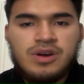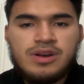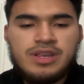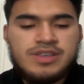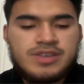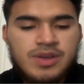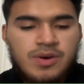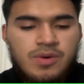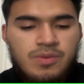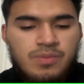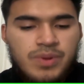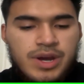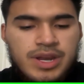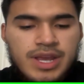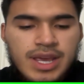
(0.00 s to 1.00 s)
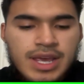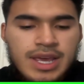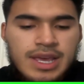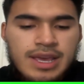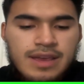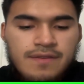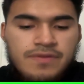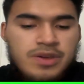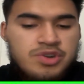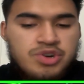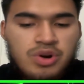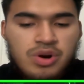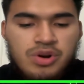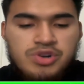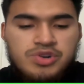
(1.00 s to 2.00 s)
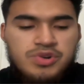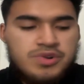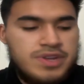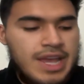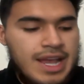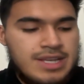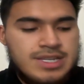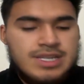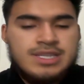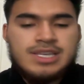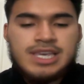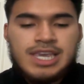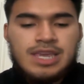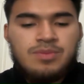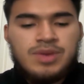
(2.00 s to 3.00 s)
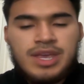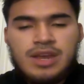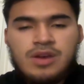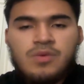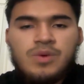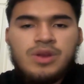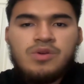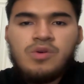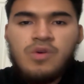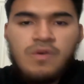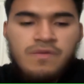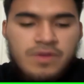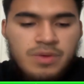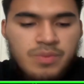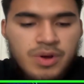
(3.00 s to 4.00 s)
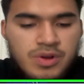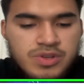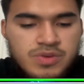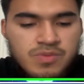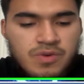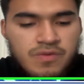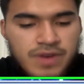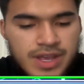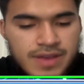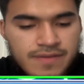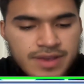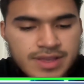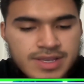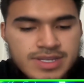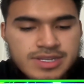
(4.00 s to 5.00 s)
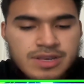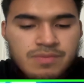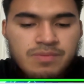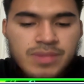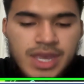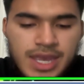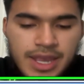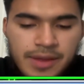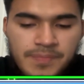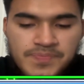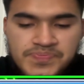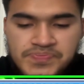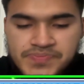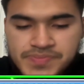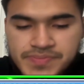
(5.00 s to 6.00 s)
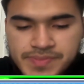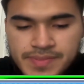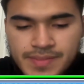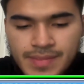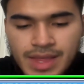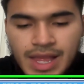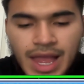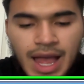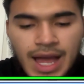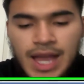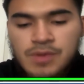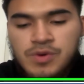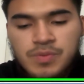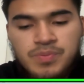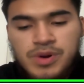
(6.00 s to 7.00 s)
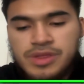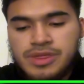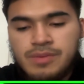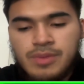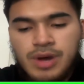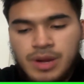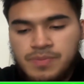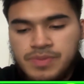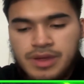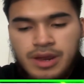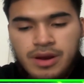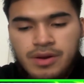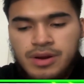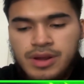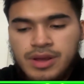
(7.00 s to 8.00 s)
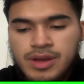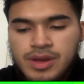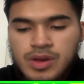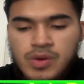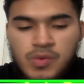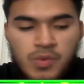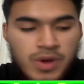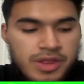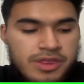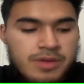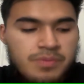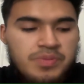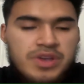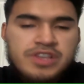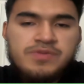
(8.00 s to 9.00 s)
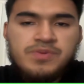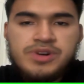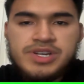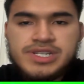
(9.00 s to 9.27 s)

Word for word: on its own, but if the Chargers as a team get a win over the Baltimore Ravens, to me, I would put them up there with the Pittsburgh